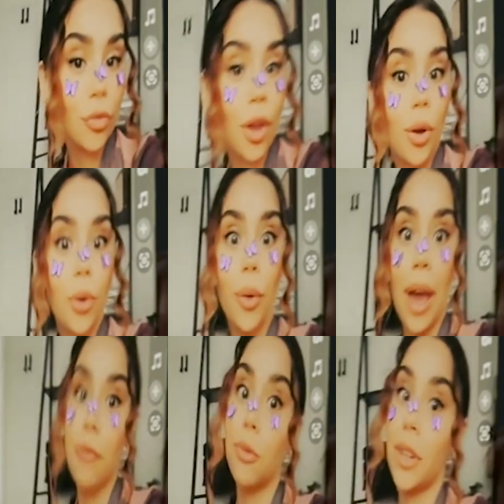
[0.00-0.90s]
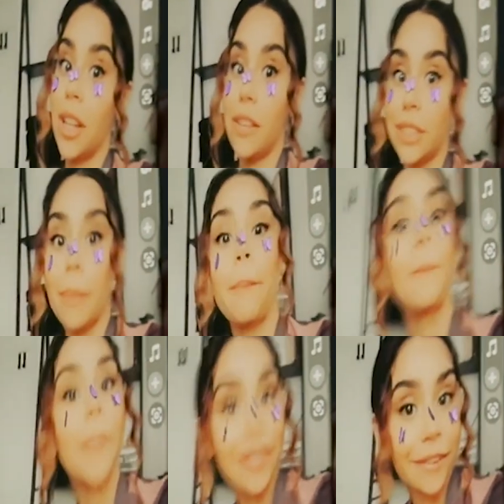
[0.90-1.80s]
Oh, everyone loves the
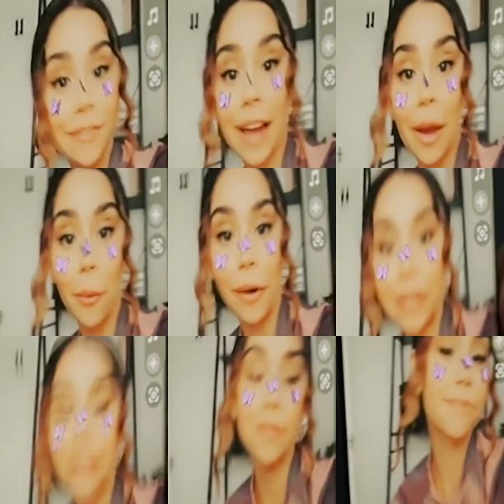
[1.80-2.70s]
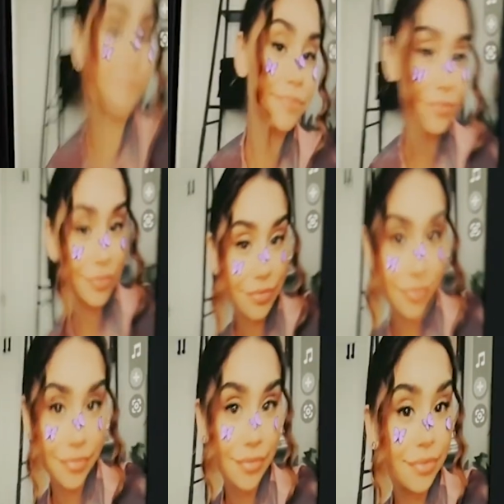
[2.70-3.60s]
butterfly one.
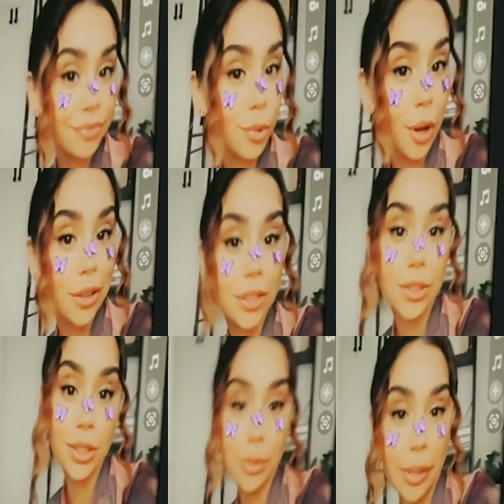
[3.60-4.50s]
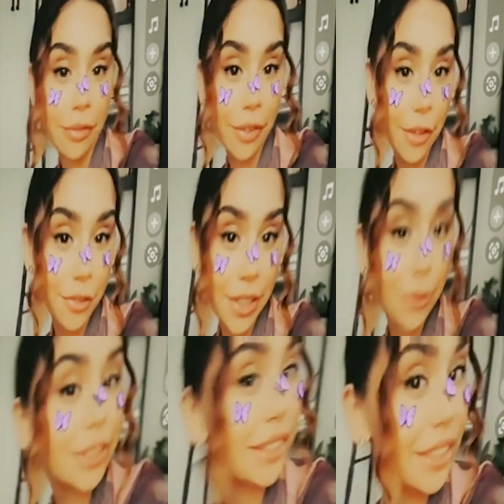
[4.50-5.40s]
Well, this used to be a favorite, wasn't
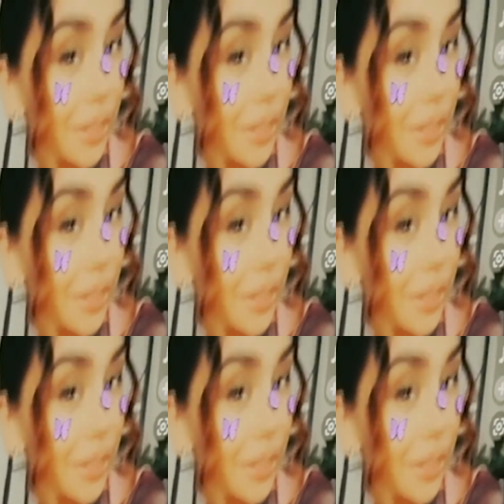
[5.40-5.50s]
it?